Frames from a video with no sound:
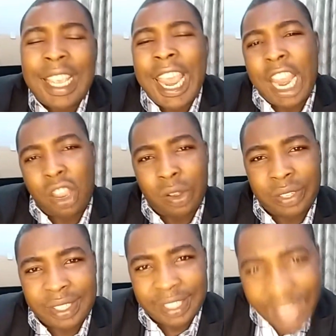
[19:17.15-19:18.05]
in
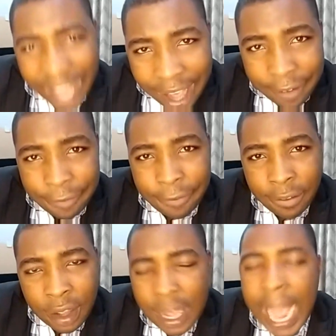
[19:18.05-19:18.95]
yourself,
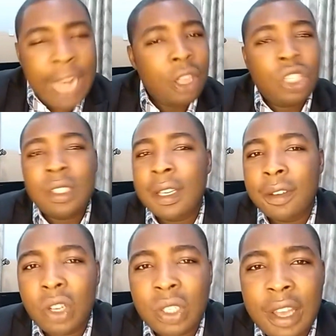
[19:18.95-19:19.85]
and not just
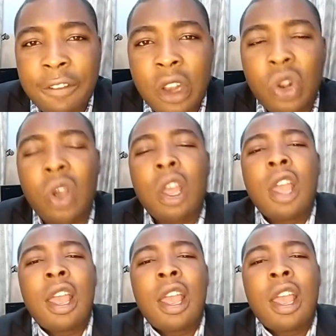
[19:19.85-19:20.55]
yourself alone,